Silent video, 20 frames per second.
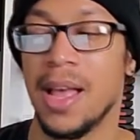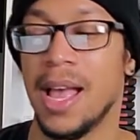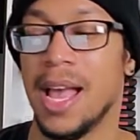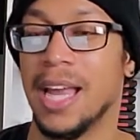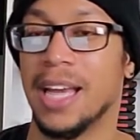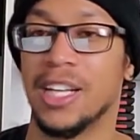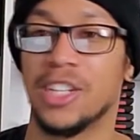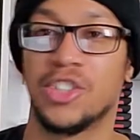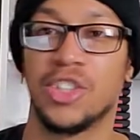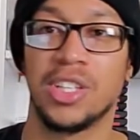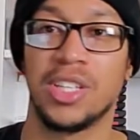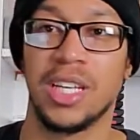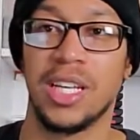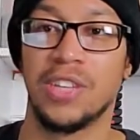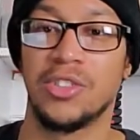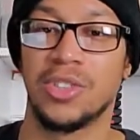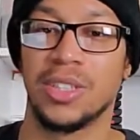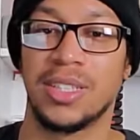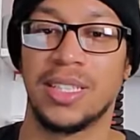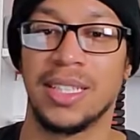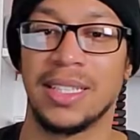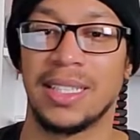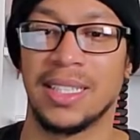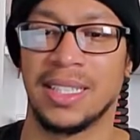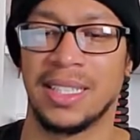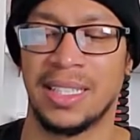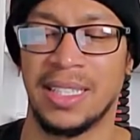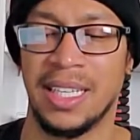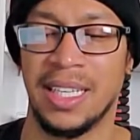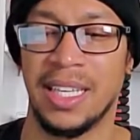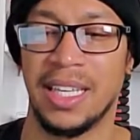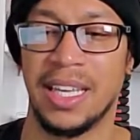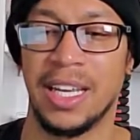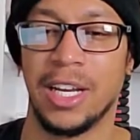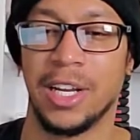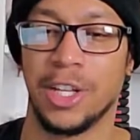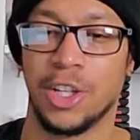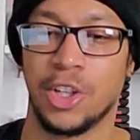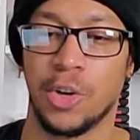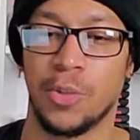and it's just interesting to see an
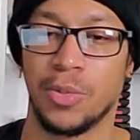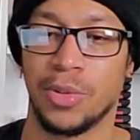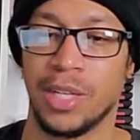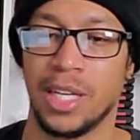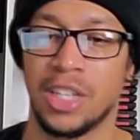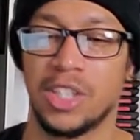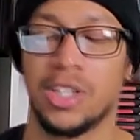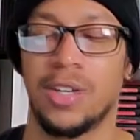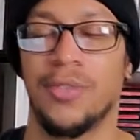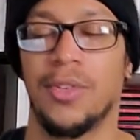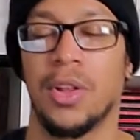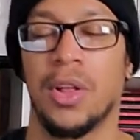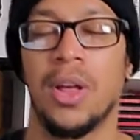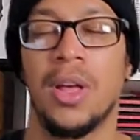interpretation of a